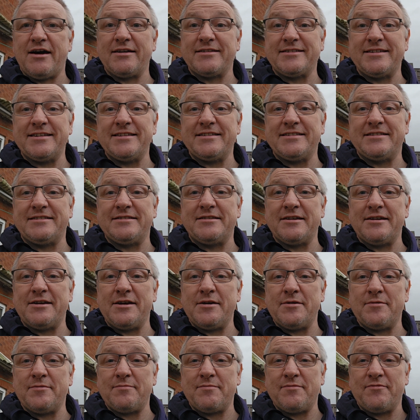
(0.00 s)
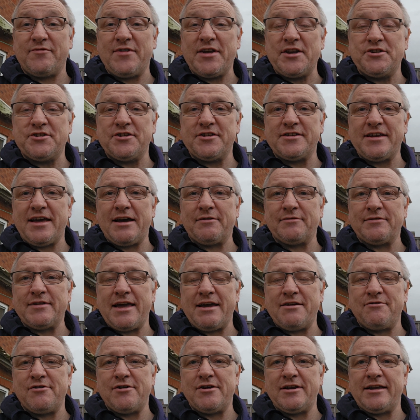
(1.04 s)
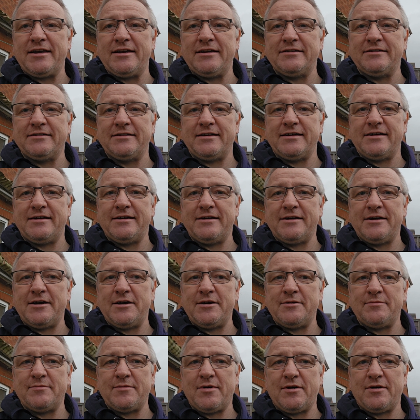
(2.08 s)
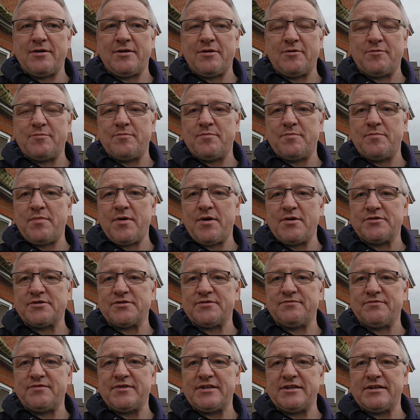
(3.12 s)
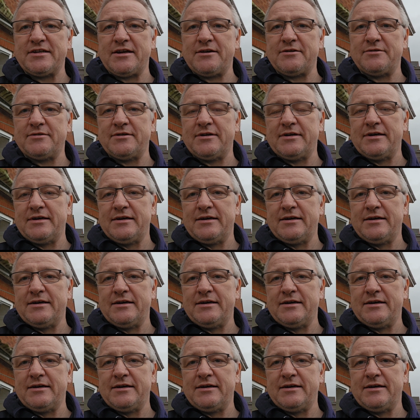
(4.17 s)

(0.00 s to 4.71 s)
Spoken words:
I did venture down there earlier. I'll post some video